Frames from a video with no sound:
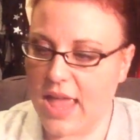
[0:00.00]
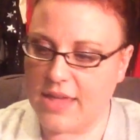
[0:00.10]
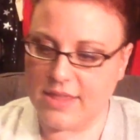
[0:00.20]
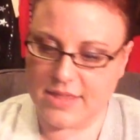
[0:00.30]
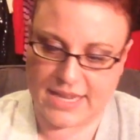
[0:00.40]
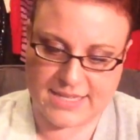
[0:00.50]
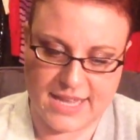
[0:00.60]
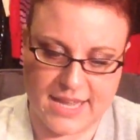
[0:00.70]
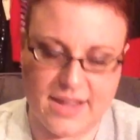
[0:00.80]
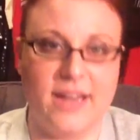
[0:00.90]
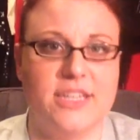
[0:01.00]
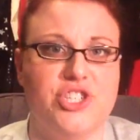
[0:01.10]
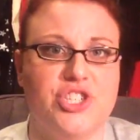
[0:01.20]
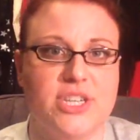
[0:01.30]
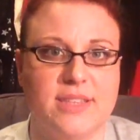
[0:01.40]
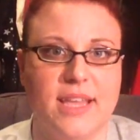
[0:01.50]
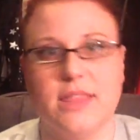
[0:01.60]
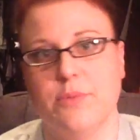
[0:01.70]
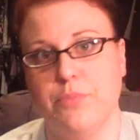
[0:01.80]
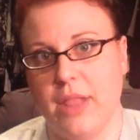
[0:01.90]
And then the next thing I got is just
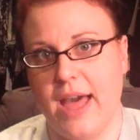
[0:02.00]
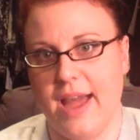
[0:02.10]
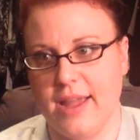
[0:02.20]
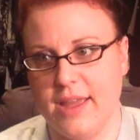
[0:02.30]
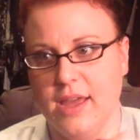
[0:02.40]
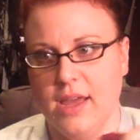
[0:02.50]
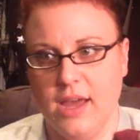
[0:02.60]
like the black